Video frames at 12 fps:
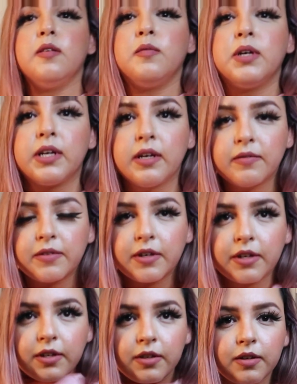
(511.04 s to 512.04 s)

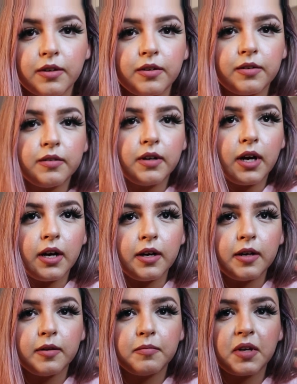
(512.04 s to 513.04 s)
whatever, you know.
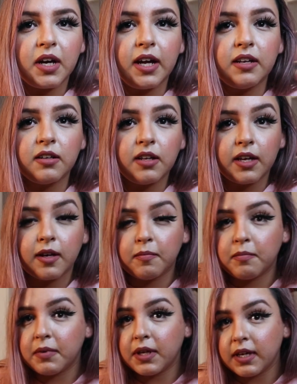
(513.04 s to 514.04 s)
I look like a
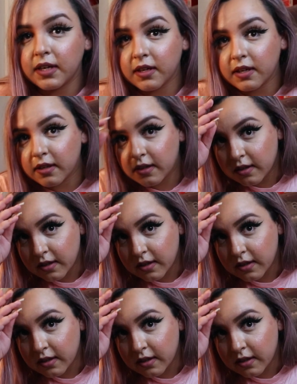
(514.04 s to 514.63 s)
big